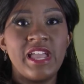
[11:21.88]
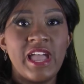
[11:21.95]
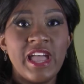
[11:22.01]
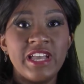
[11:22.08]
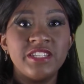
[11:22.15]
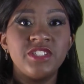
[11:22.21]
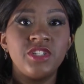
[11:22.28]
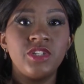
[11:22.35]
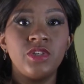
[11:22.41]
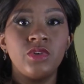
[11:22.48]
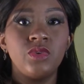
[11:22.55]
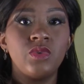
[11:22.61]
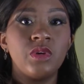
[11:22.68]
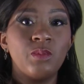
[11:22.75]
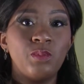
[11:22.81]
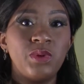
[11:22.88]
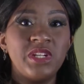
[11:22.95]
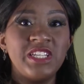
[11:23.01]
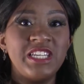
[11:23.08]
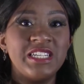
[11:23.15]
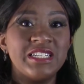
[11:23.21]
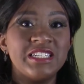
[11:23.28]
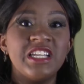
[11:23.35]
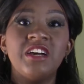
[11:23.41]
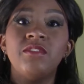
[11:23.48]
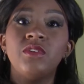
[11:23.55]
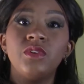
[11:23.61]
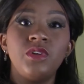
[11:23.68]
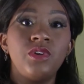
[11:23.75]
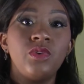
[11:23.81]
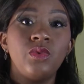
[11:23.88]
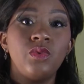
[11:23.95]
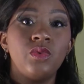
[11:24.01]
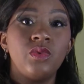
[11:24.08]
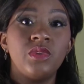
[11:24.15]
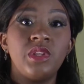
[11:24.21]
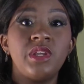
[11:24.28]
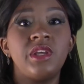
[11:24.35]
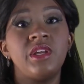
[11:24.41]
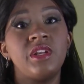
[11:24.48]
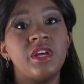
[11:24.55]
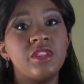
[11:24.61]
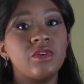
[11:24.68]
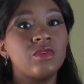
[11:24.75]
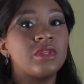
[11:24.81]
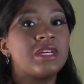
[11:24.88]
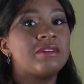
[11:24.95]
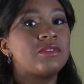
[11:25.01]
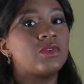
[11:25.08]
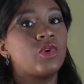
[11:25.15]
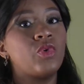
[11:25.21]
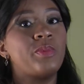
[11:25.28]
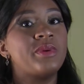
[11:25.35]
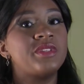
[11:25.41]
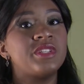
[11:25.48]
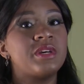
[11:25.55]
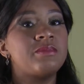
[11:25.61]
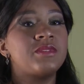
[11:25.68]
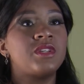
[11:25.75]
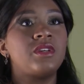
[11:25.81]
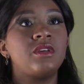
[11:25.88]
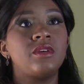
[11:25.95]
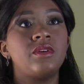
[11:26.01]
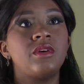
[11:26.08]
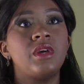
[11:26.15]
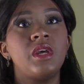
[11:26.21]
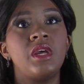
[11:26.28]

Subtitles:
as you complete a level, another level opens up to you.